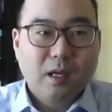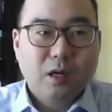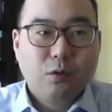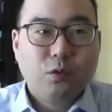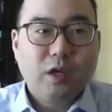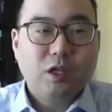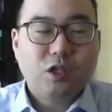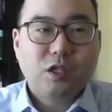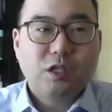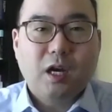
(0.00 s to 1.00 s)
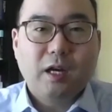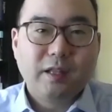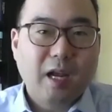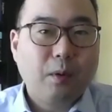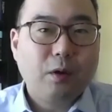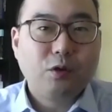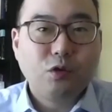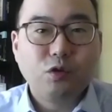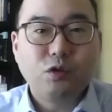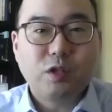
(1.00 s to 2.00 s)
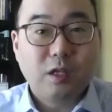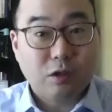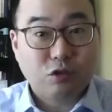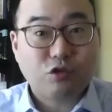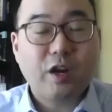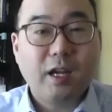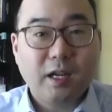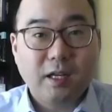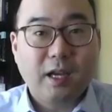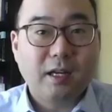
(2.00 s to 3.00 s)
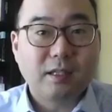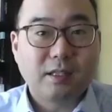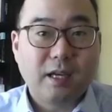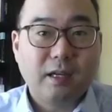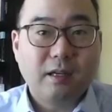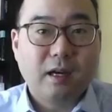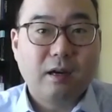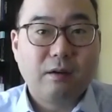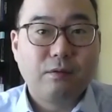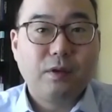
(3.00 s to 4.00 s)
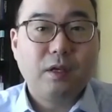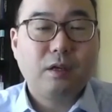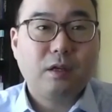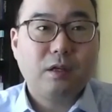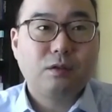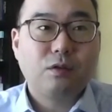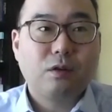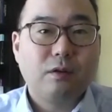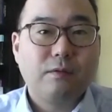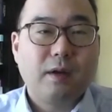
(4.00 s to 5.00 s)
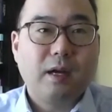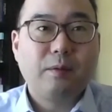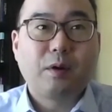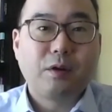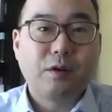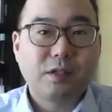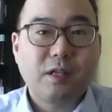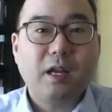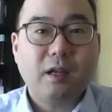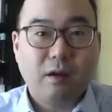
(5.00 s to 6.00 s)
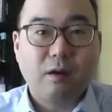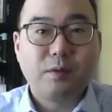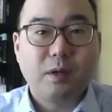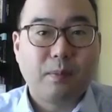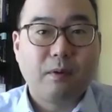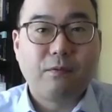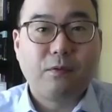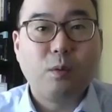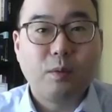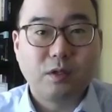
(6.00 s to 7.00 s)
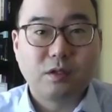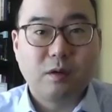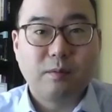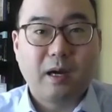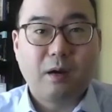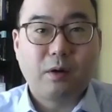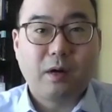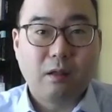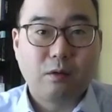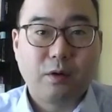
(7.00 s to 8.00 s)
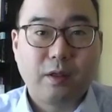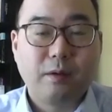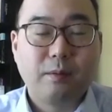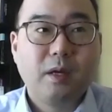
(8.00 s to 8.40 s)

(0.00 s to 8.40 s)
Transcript: which are never used in the training data set, we could sort of have an understanding of the performance of our algorithm.